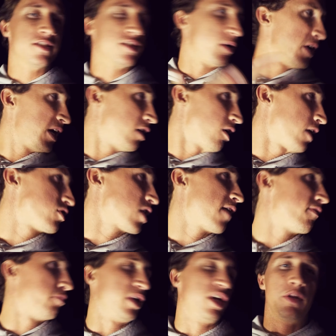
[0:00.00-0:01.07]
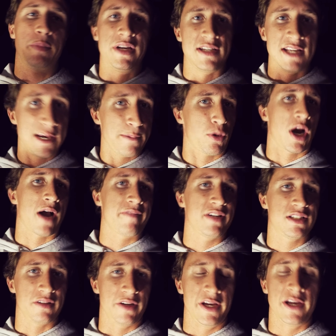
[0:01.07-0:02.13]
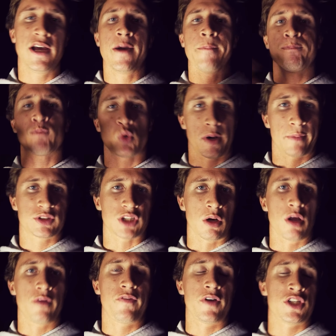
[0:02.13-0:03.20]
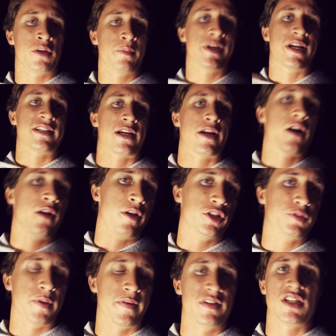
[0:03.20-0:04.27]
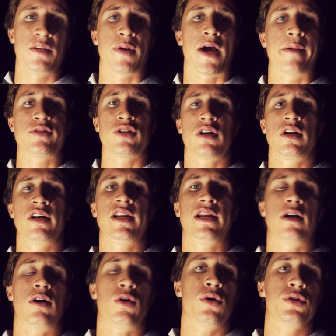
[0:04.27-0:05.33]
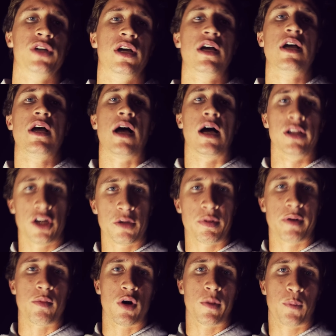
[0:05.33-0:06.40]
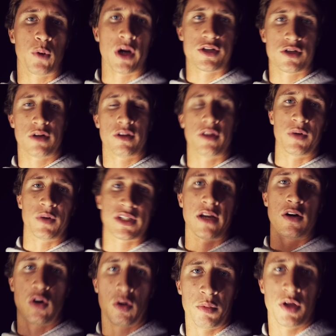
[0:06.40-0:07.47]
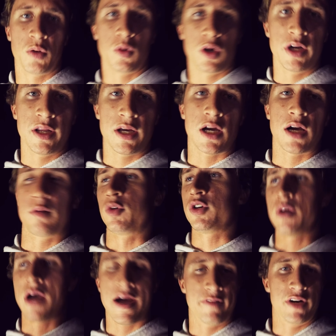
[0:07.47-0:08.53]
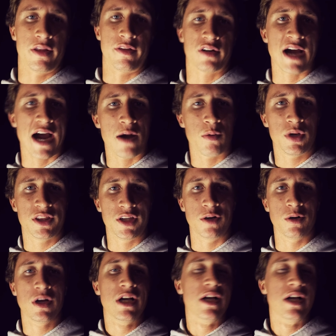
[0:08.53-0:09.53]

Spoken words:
So here I drive them a little bit deeper, obviously, when I'm solo fishing, because I know those PVC pipes are going to need to hold a little bit more pressure than what they normally would when you have another guy with you.